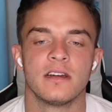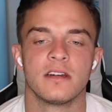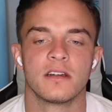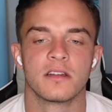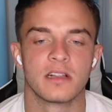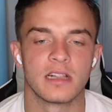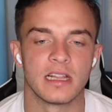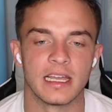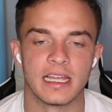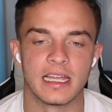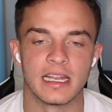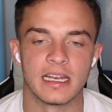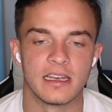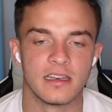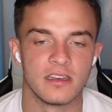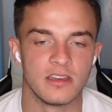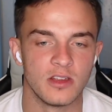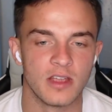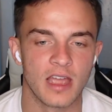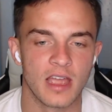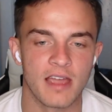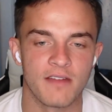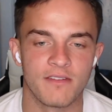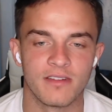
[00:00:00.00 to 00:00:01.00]
Clayton, do
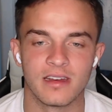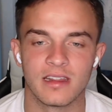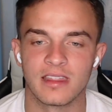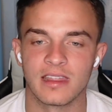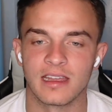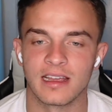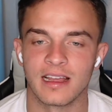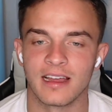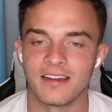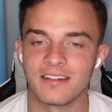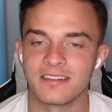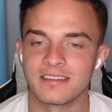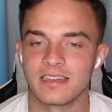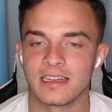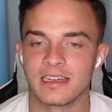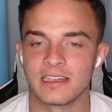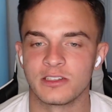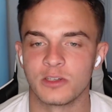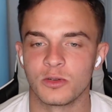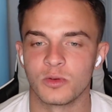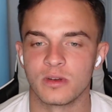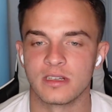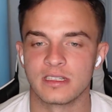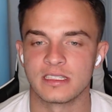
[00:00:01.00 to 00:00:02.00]
you have anything else that
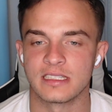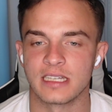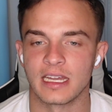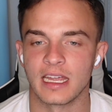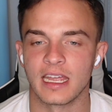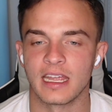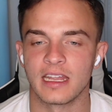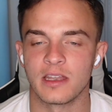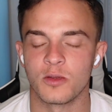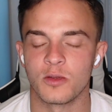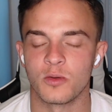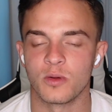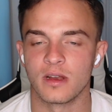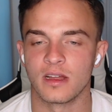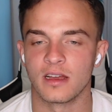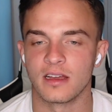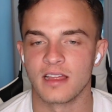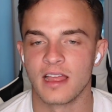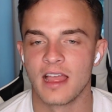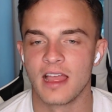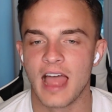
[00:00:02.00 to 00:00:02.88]
you want to say? Do you want to?